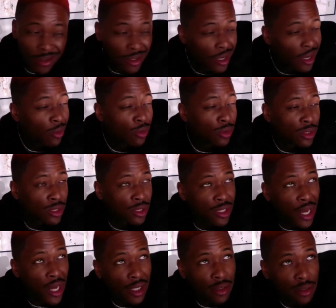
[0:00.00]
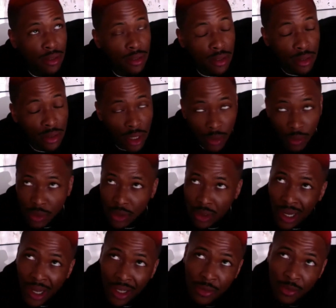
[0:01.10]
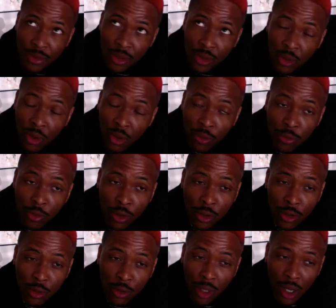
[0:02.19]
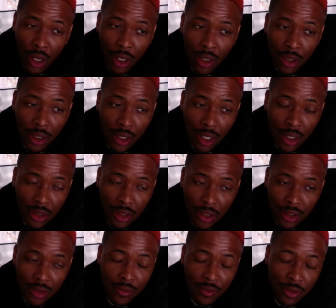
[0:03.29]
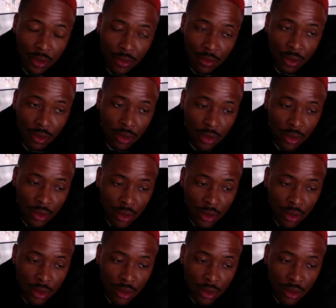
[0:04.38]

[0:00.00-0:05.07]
I went to the doctor I went to the hospital on Fourth of July and got tested for corona.